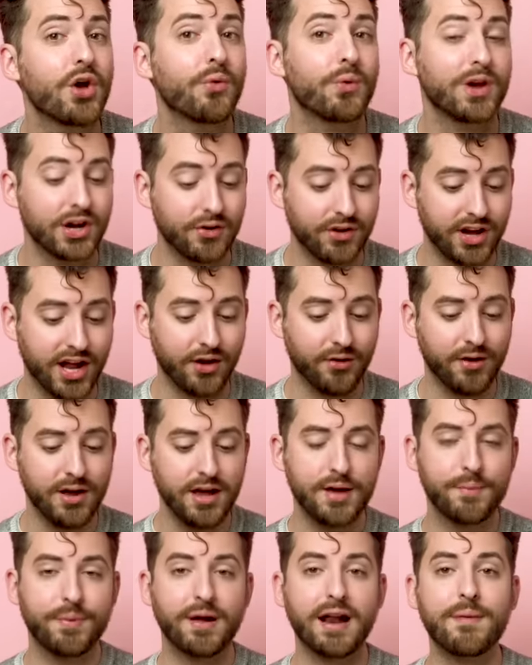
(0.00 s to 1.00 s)
We don't know,
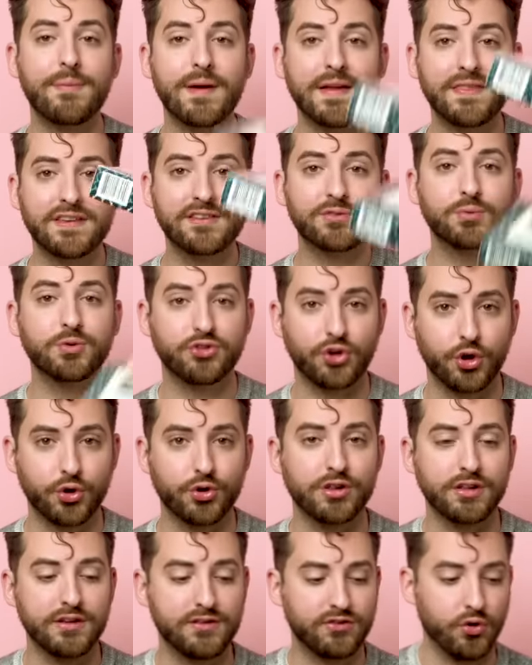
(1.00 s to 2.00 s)
but I bet this will
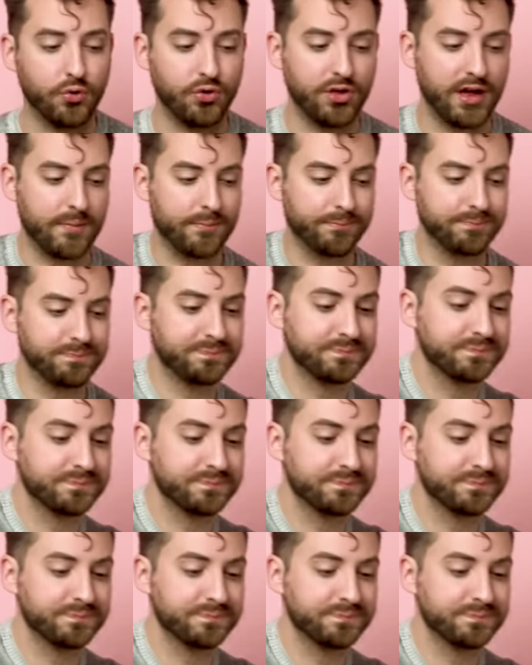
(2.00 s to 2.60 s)
totally soothe him.